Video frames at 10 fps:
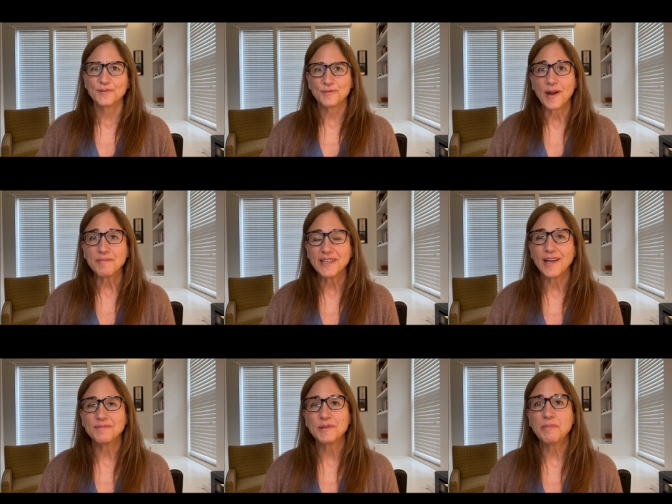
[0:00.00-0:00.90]

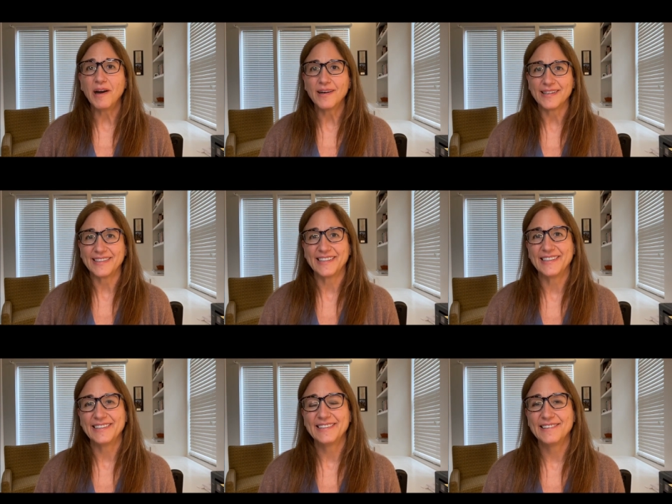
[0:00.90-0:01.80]
Ramadan Mubarak.
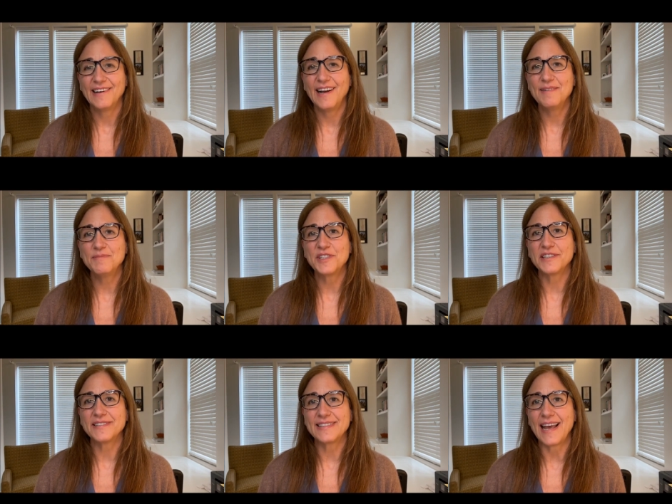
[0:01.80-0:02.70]
I'm
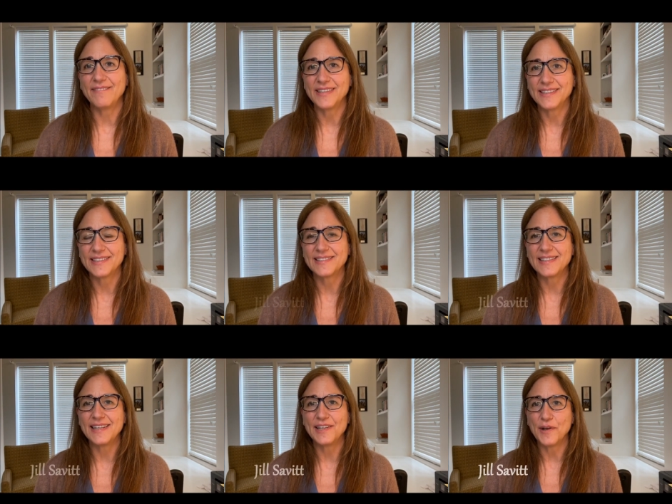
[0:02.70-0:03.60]
Jill Savitt, the
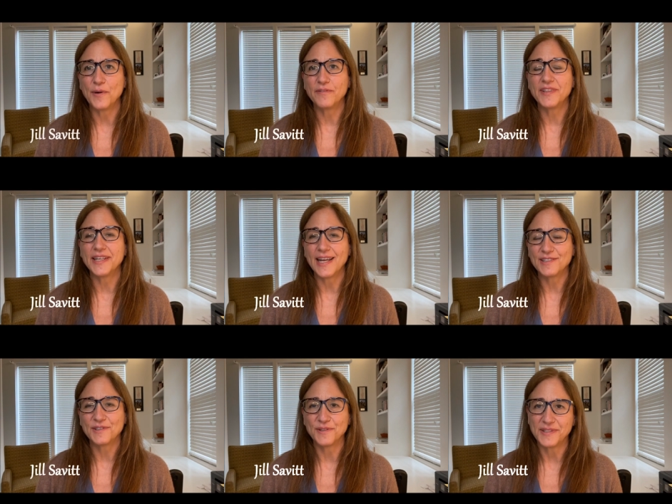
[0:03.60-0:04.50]
CEO of the
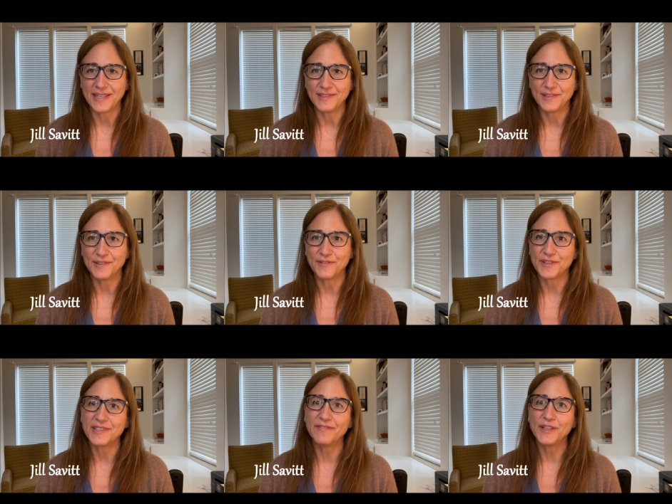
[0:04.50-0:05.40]
National Center for
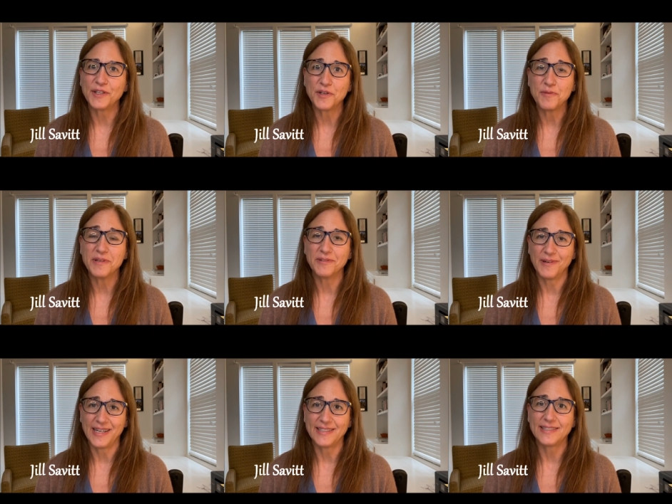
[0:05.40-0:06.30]
Civil and Human
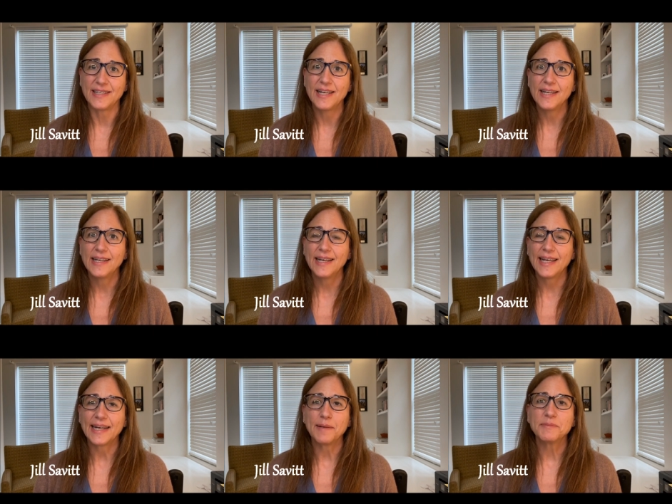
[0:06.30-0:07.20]
Rights,
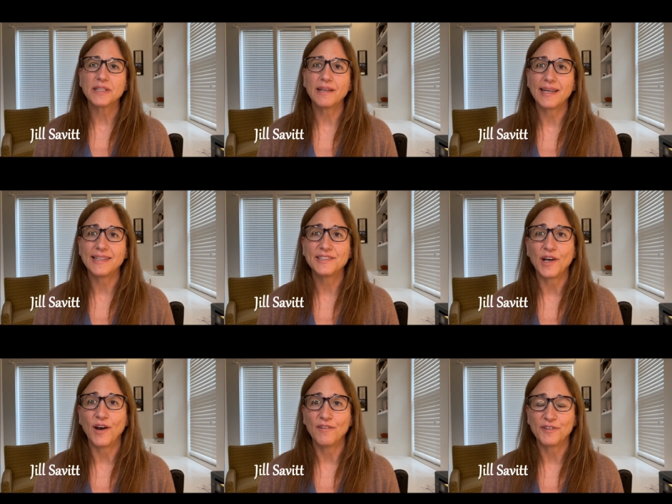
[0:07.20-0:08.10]
and I'm delighted to
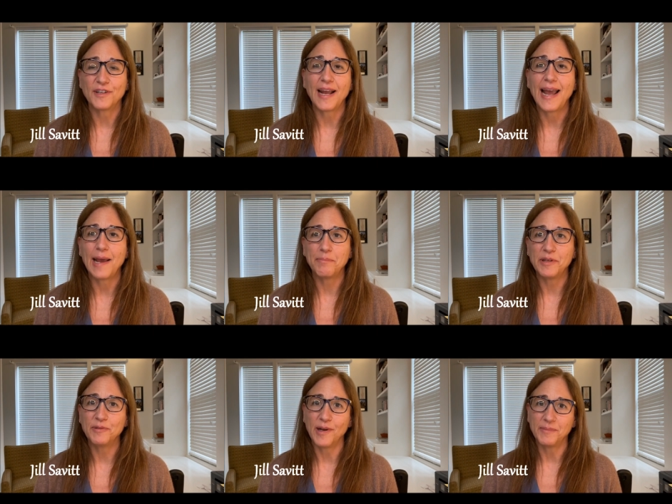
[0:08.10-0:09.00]
offer a happy
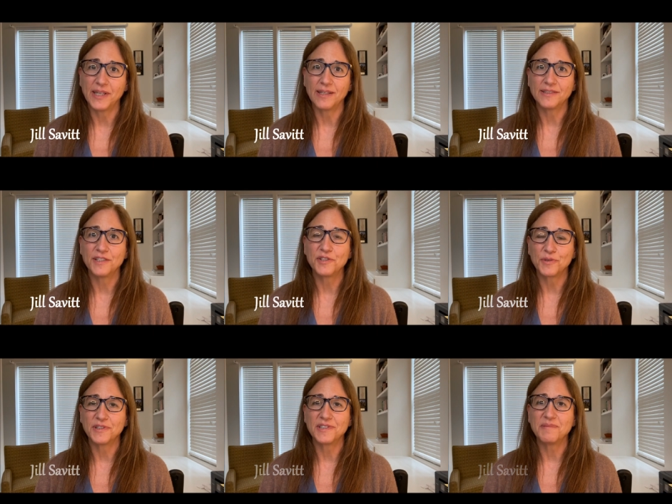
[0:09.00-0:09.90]
Ramadan to
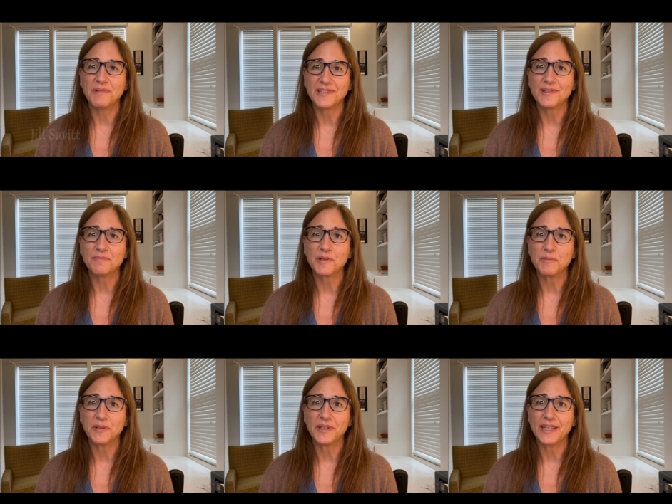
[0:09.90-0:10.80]
Georgia's Muslim
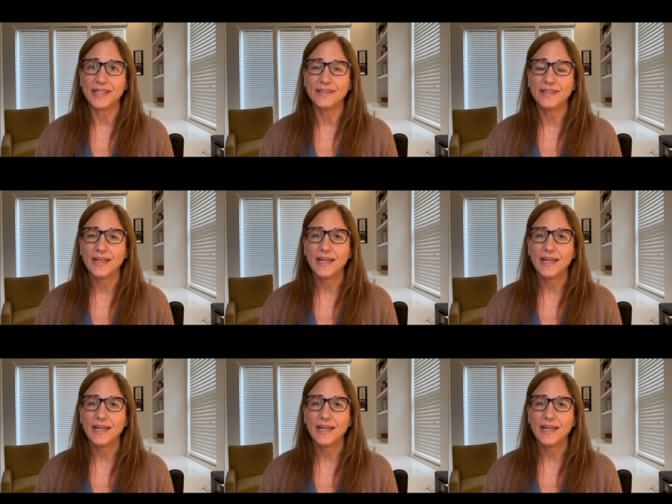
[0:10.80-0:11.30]
community.